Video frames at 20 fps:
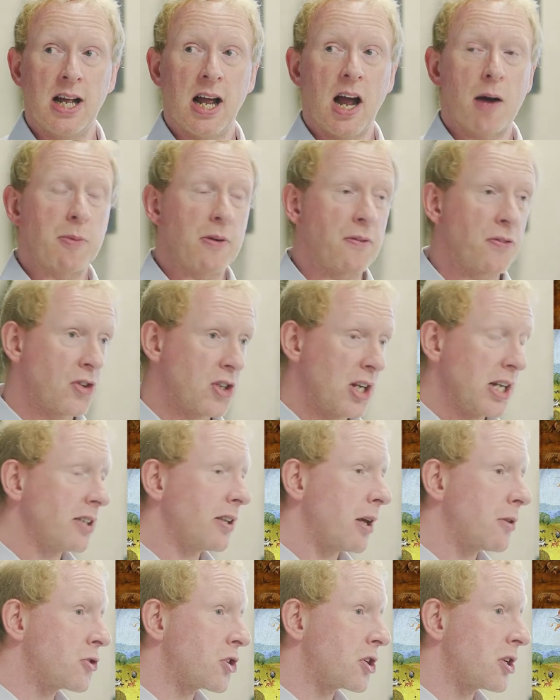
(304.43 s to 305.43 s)
And we've seen
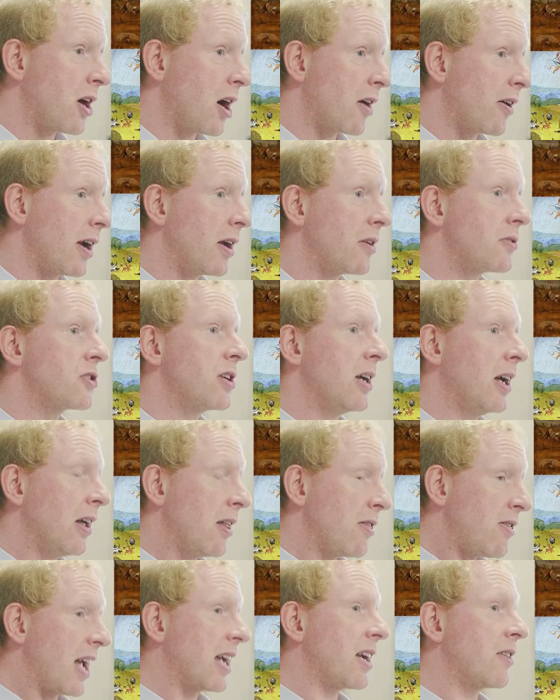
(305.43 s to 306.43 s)
those scenarios.
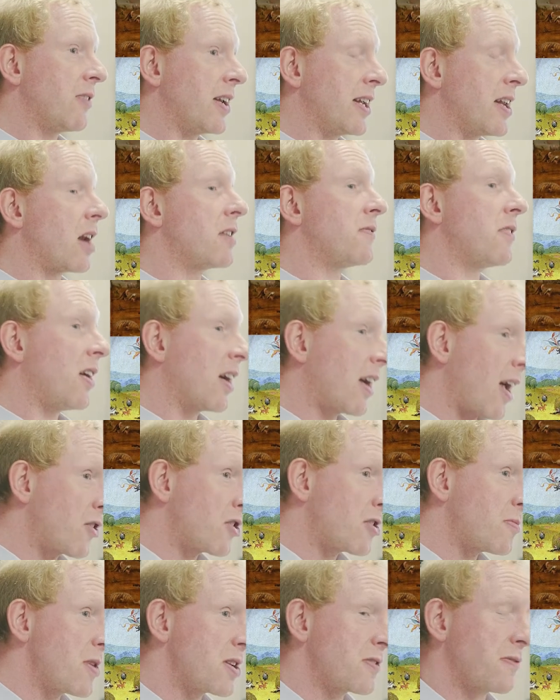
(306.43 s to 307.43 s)
Thankfully, none of our
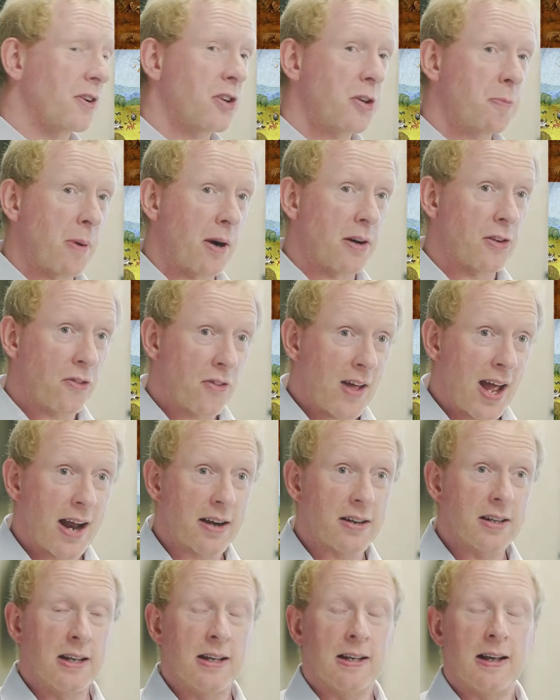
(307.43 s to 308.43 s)
customers have experienced
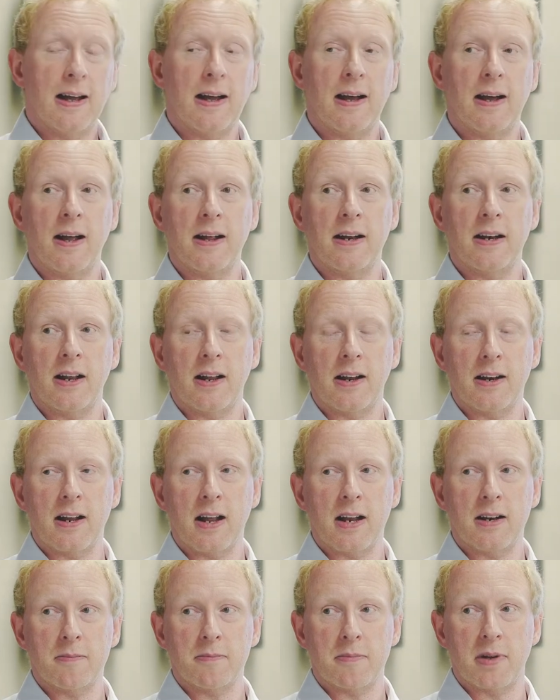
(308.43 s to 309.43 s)
that,
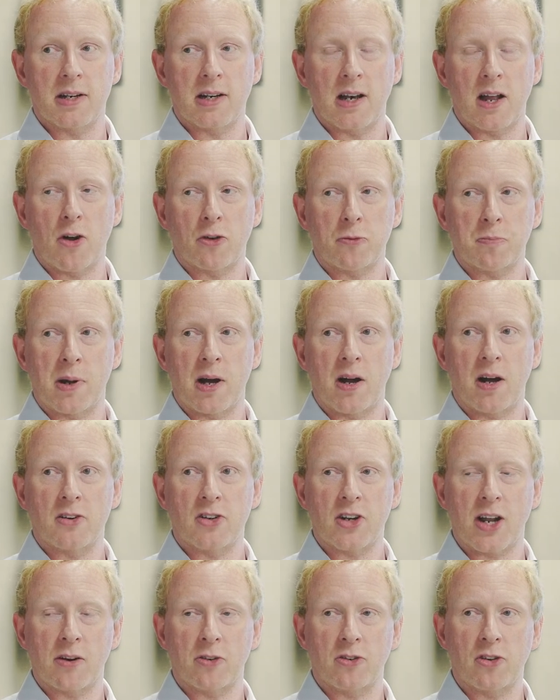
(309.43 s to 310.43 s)
in large part
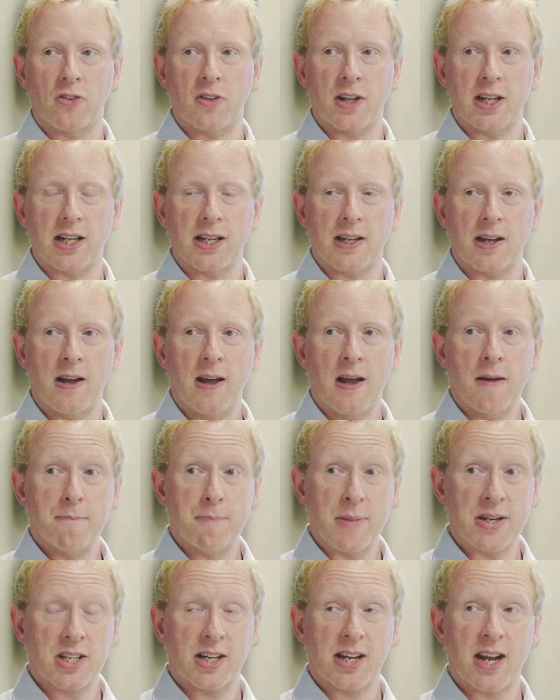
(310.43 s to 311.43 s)
down to the
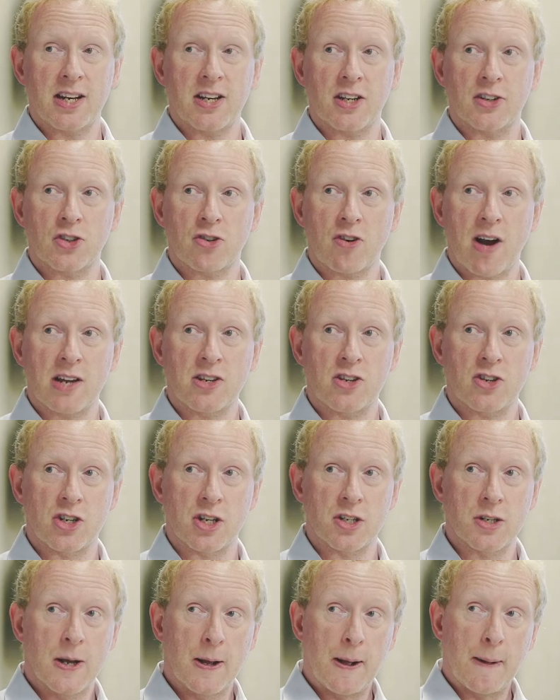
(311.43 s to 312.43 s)
mitigating
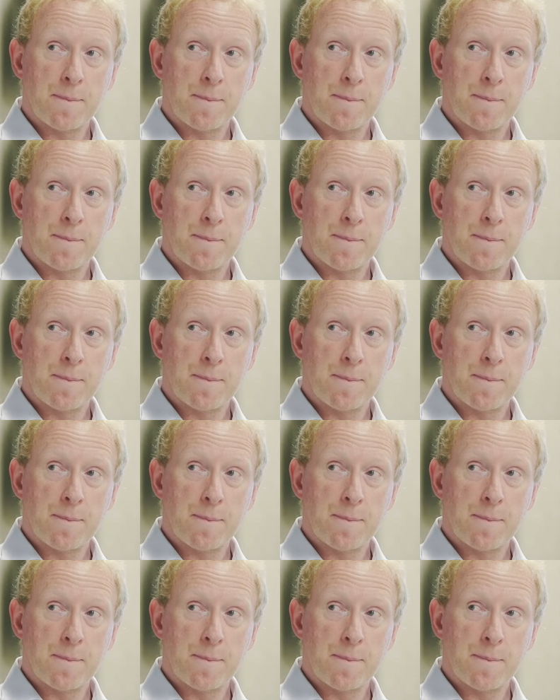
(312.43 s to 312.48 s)
strategies.